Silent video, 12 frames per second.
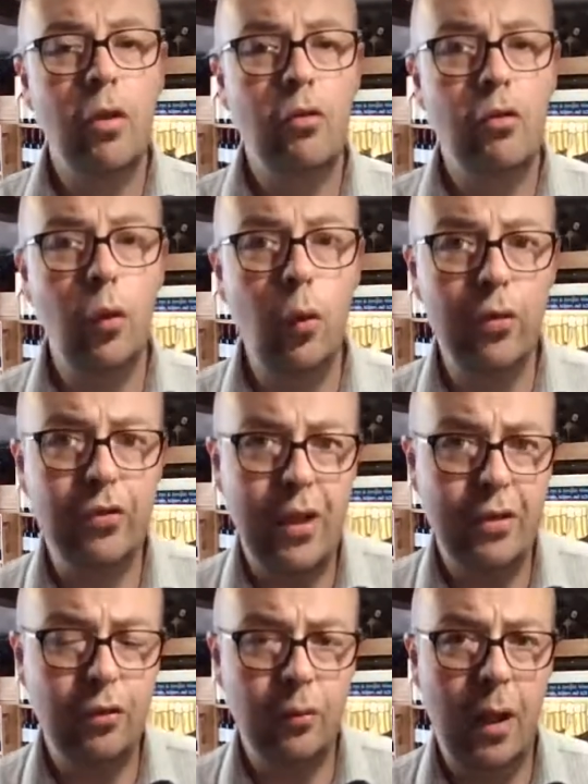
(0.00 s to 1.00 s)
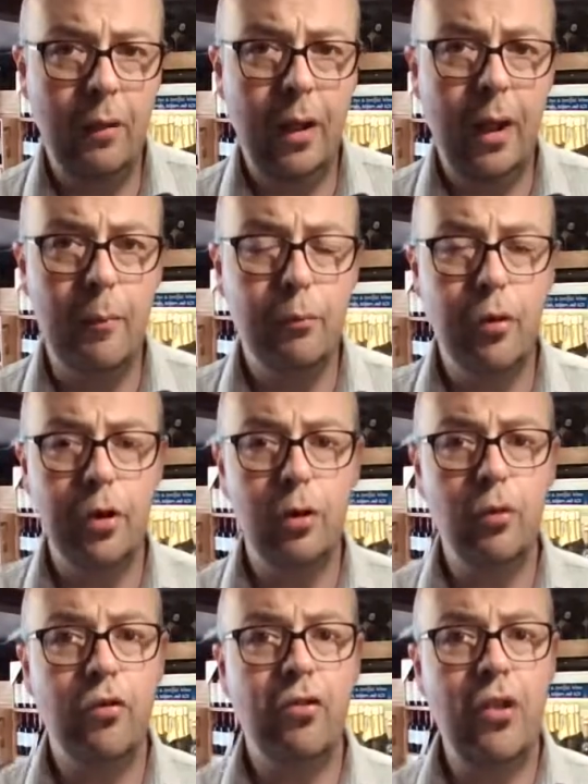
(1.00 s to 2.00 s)
Dorset as well, a brewery
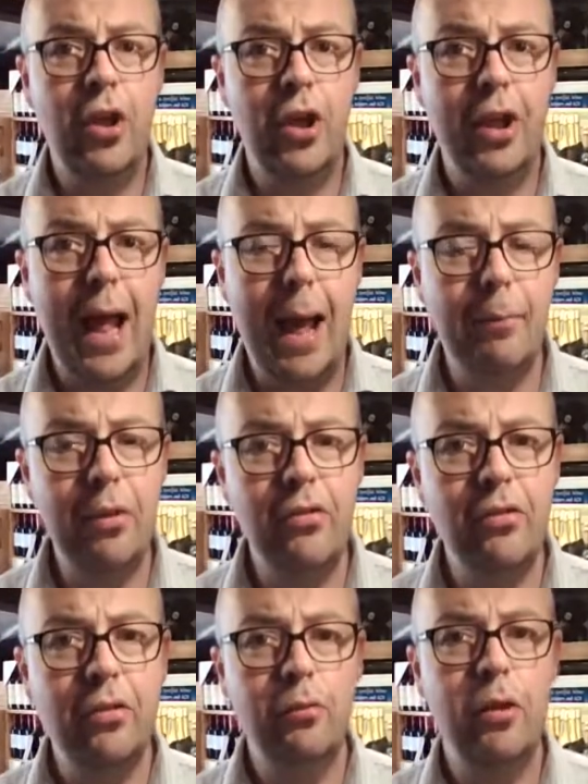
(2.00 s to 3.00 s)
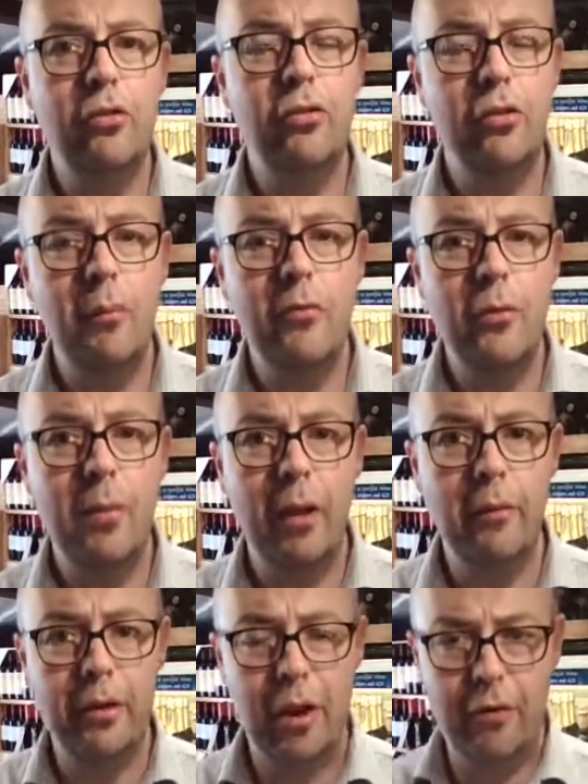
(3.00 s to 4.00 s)
called Cern Abbas, which some of you may
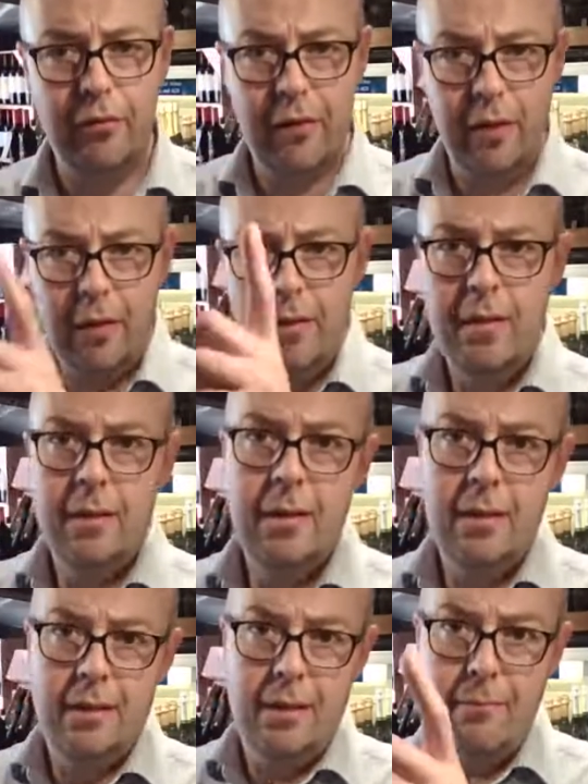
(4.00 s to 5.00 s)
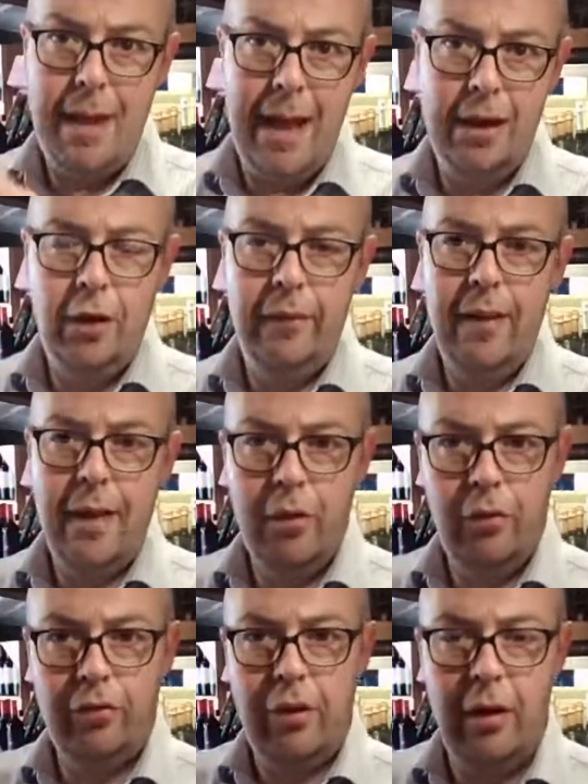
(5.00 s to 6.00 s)
well know for the man on the
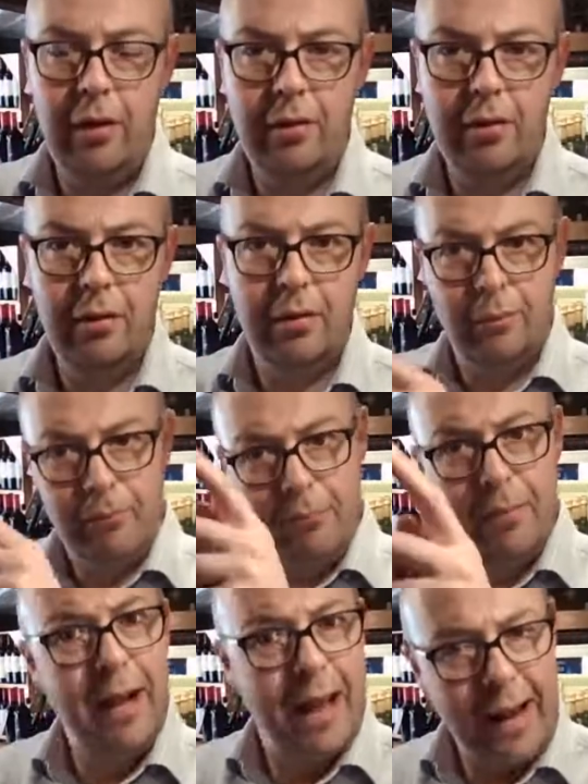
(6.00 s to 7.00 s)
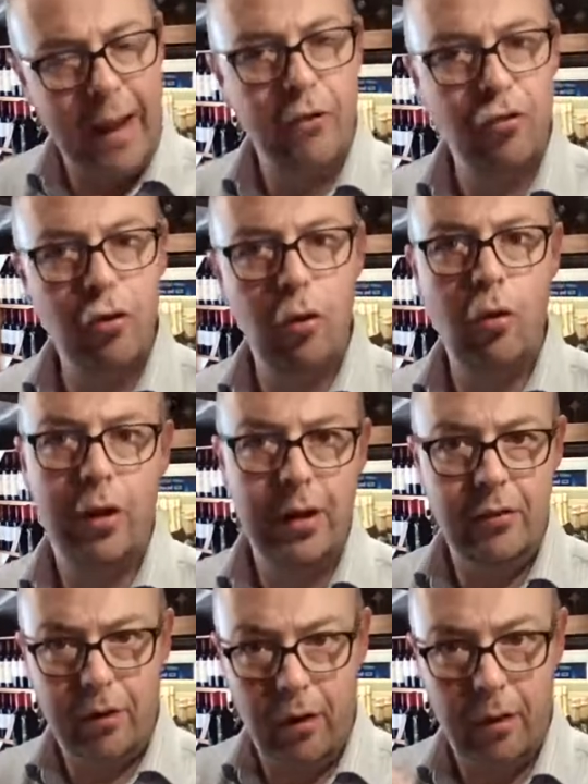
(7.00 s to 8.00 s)
hillside laid out in chalk, and he's
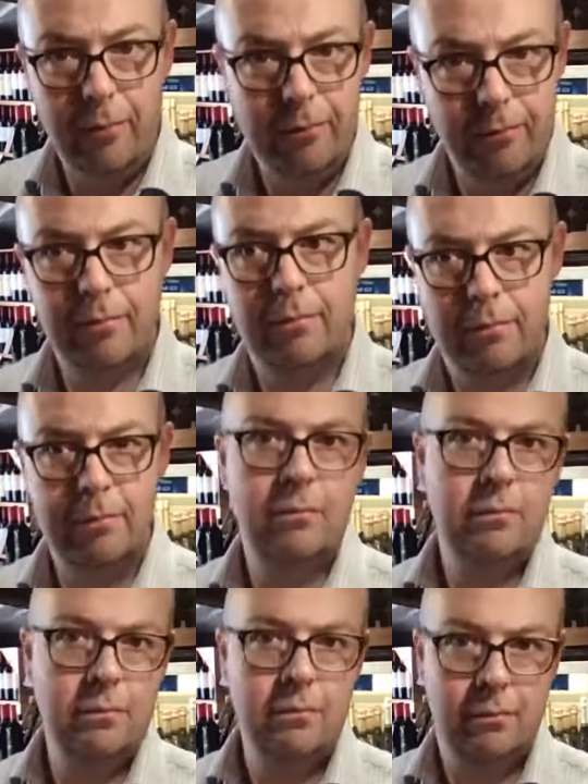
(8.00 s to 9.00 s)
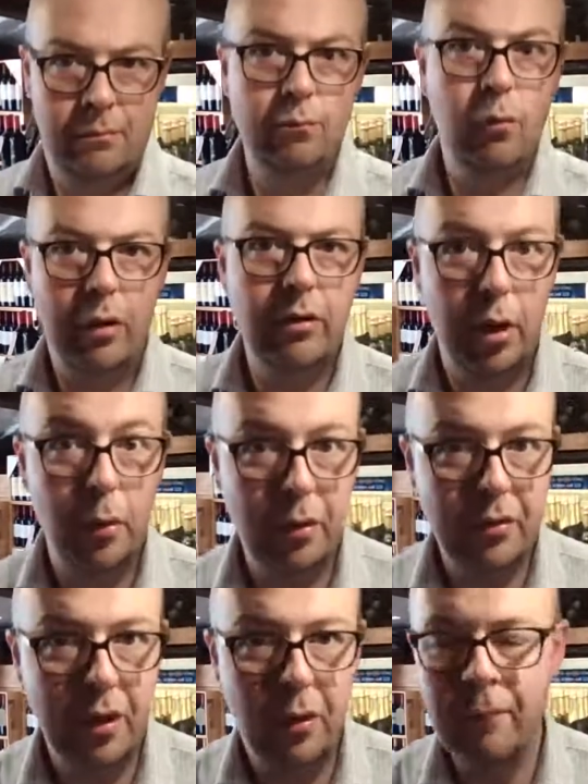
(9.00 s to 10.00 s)
got a well, you know what
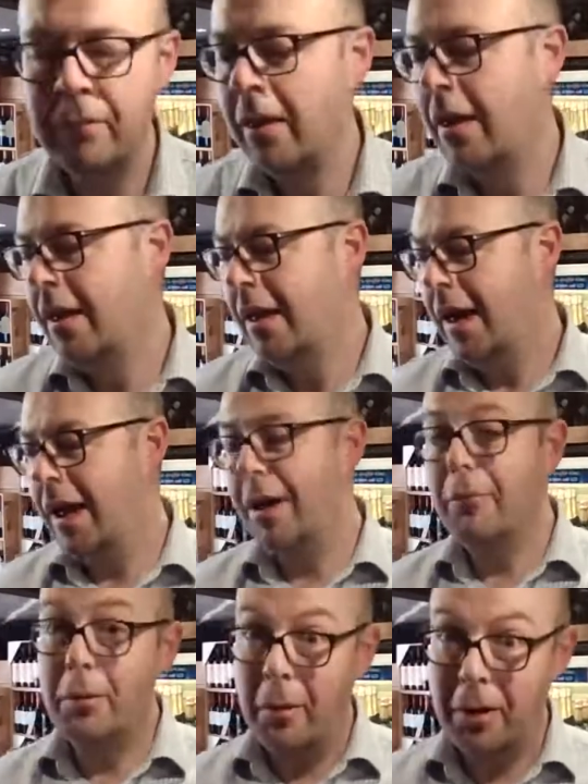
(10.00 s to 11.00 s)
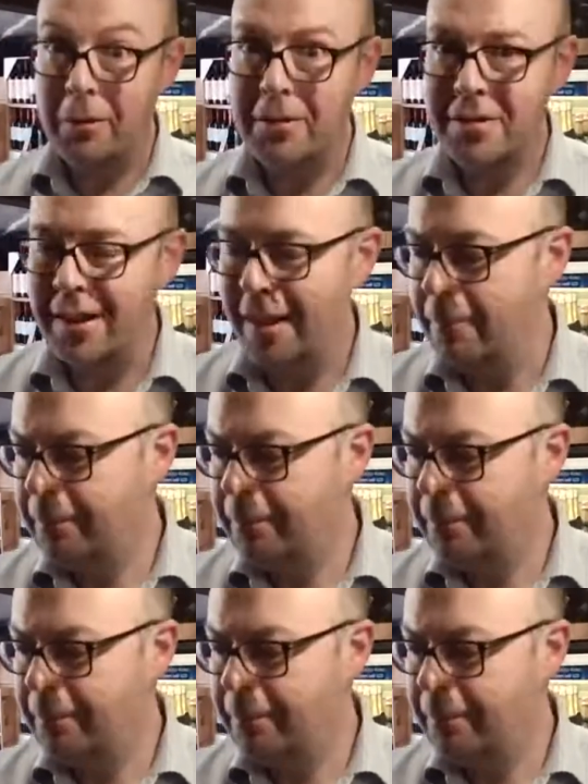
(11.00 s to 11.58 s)
he's got. We won't go into that.